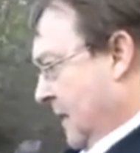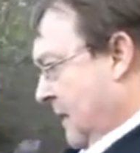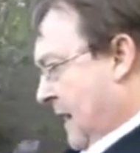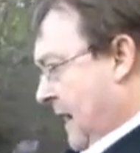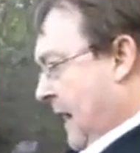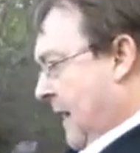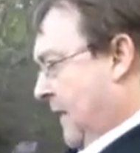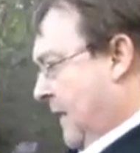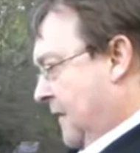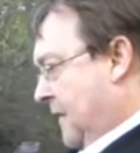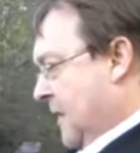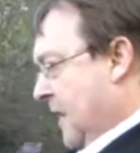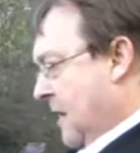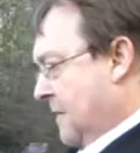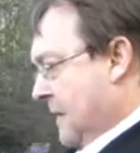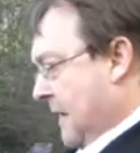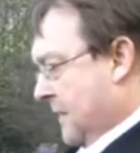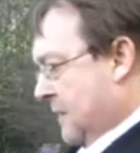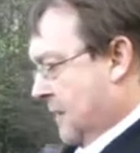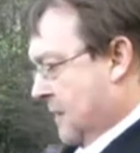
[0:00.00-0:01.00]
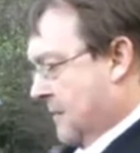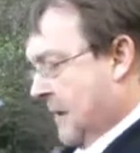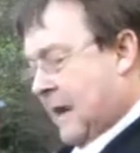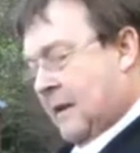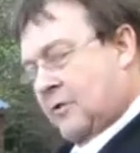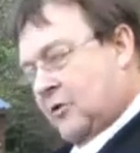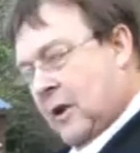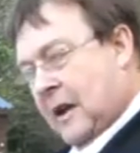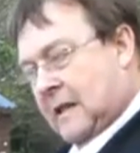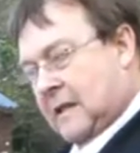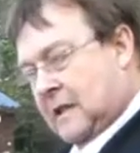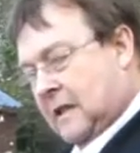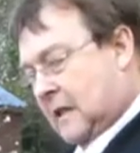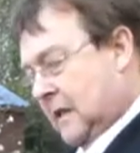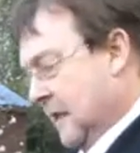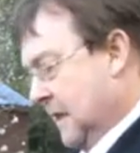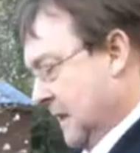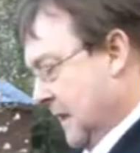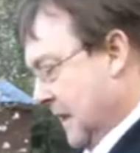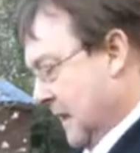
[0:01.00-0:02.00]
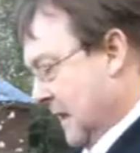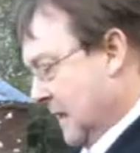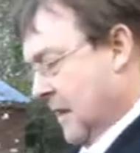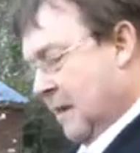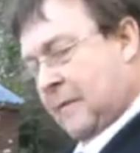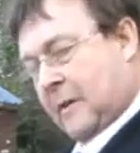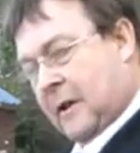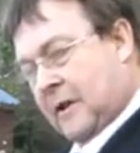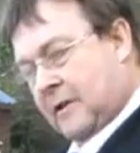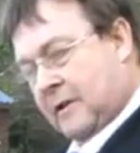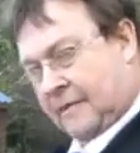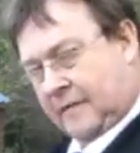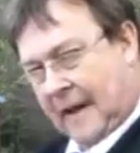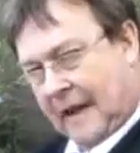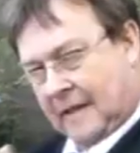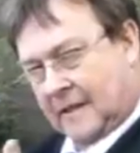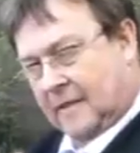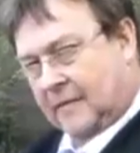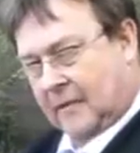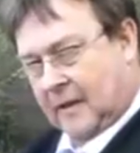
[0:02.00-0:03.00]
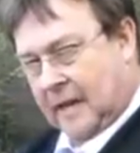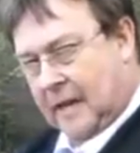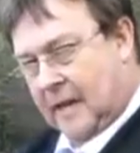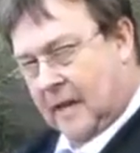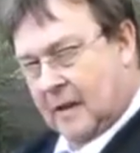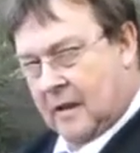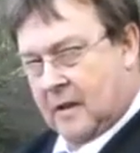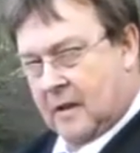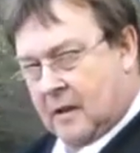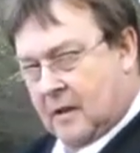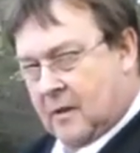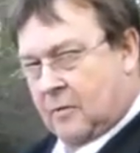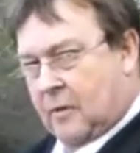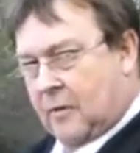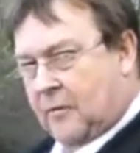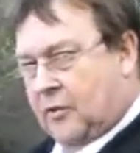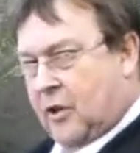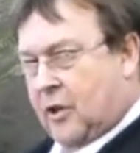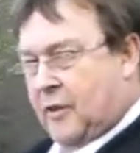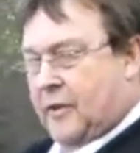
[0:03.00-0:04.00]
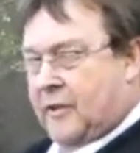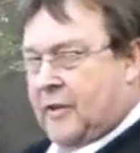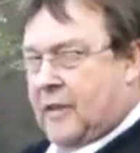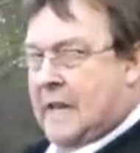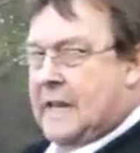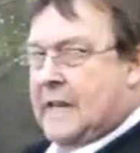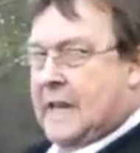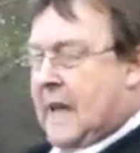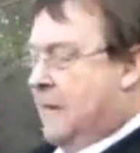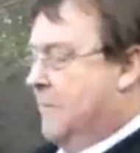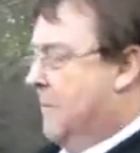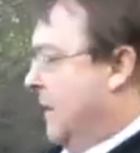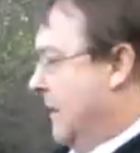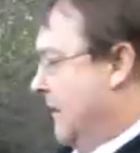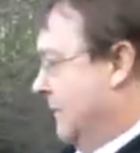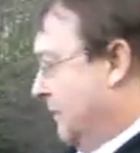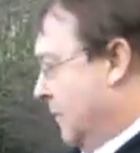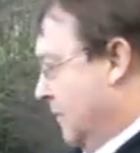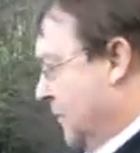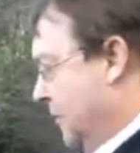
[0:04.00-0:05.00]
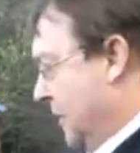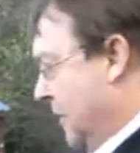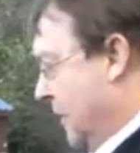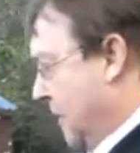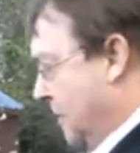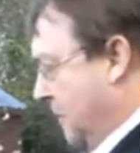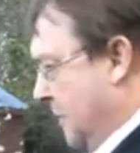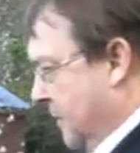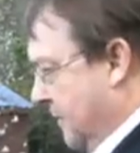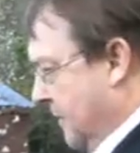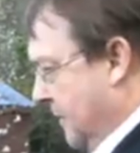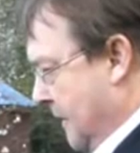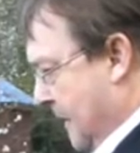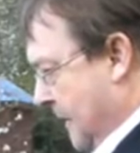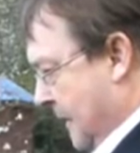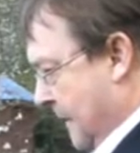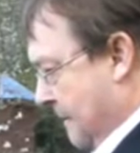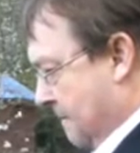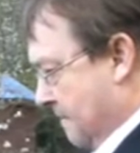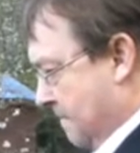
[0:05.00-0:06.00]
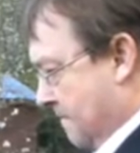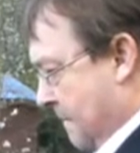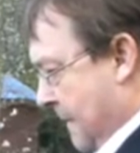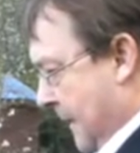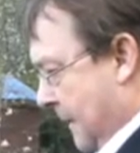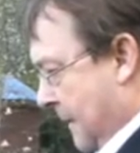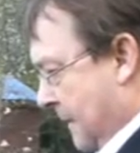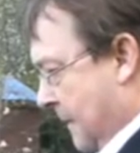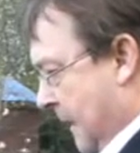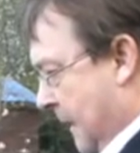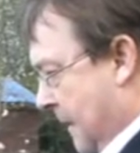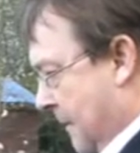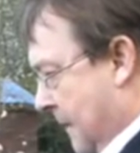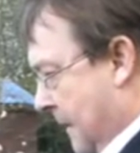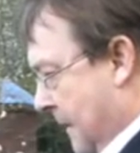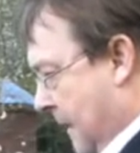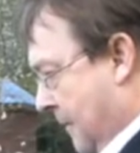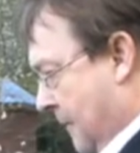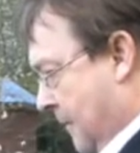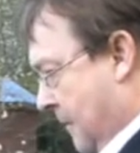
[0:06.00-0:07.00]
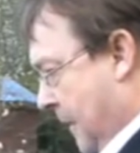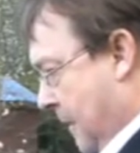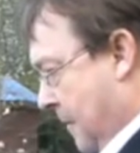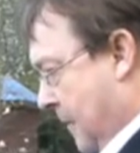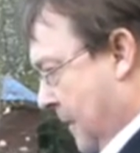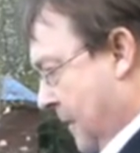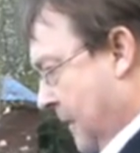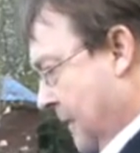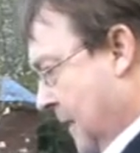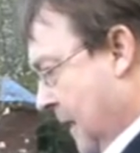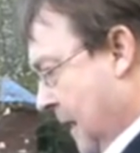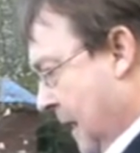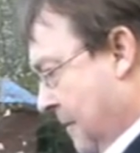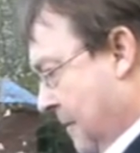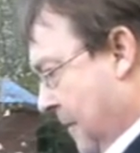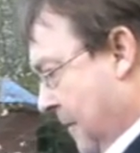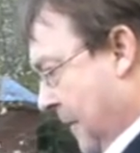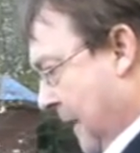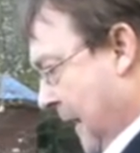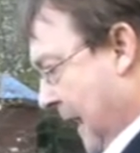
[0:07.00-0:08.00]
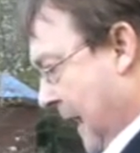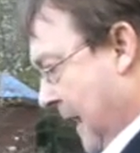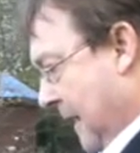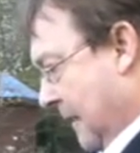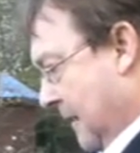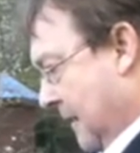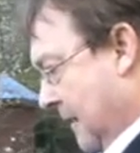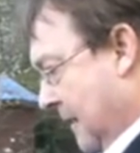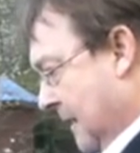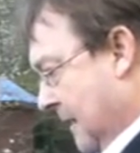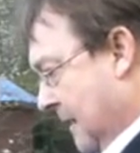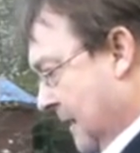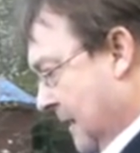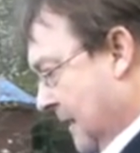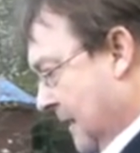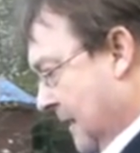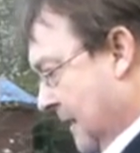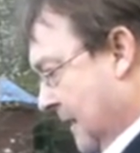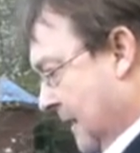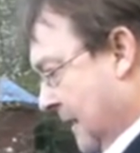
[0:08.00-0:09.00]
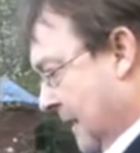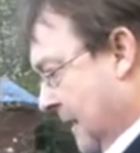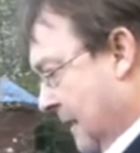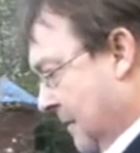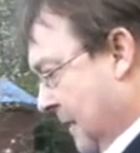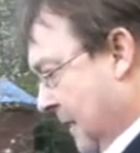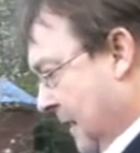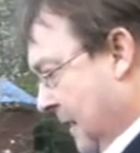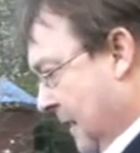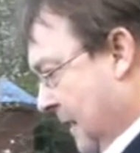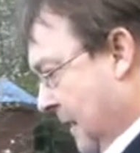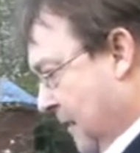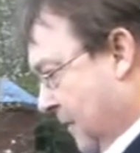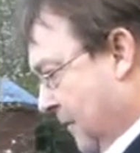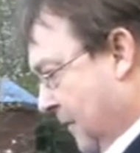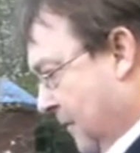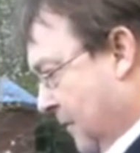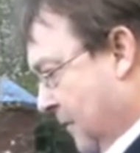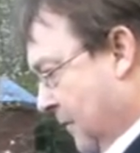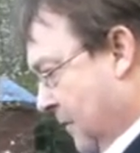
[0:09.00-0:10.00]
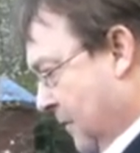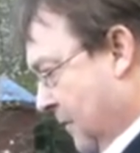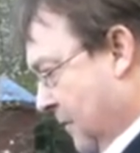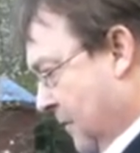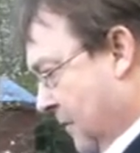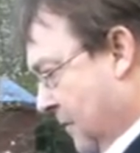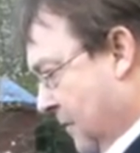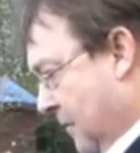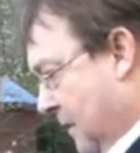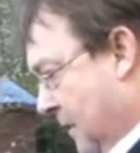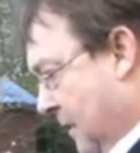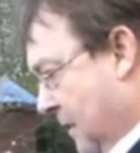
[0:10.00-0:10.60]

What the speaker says: And this time that's come out drastically darker because effectively we've shut the thing down by 4 stops. So I'm going to have to open the time up again, and I'm going to go for